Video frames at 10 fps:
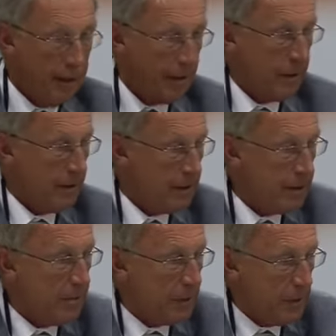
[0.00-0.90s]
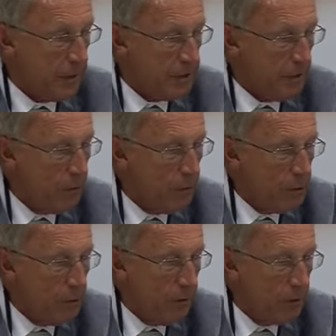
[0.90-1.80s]
Again, the same question, would
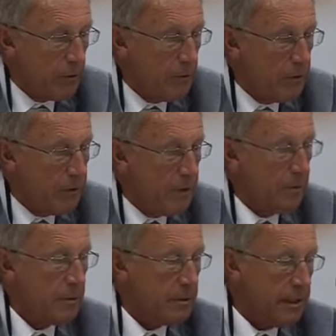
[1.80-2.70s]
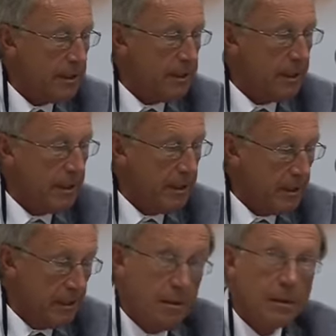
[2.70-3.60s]
you undergo the same procedure
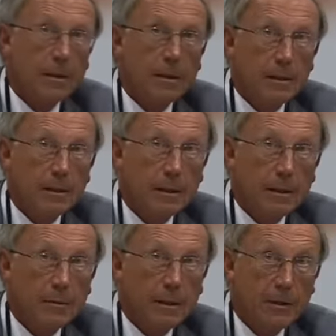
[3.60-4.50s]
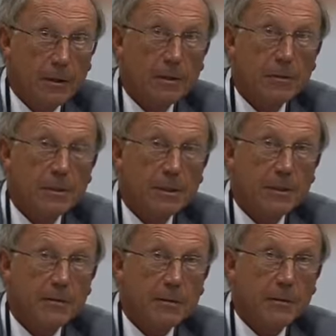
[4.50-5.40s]
again? Nearly
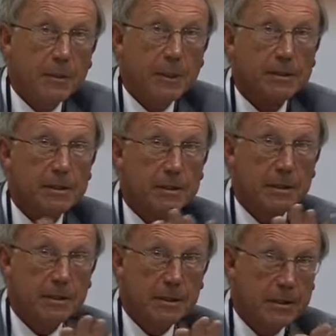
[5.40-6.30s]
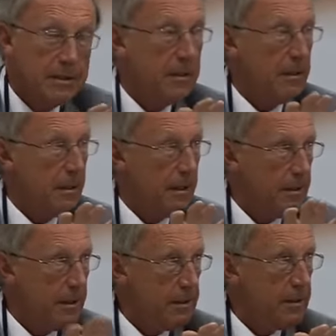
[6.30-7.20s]
100% of the patients is this,
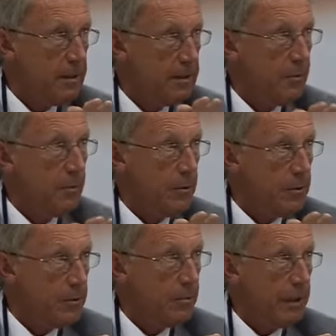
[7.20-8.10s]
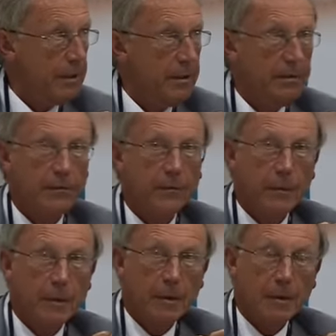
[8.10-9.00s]
and this is a prospective,
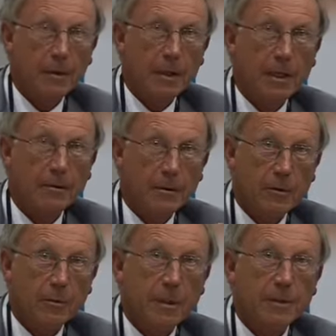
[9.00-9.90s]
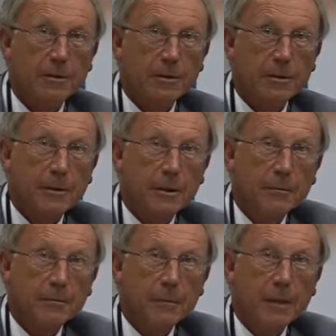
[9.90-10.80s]
online documented
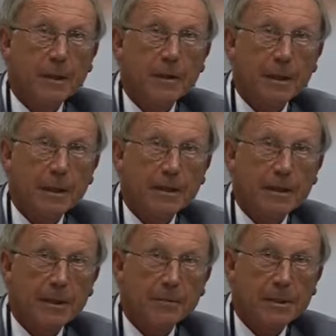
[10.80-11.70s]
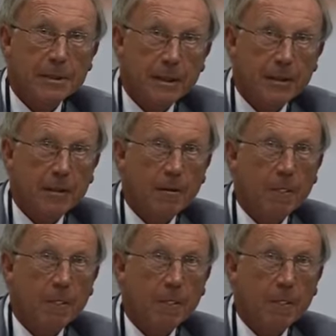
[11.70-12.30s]
study, 99%.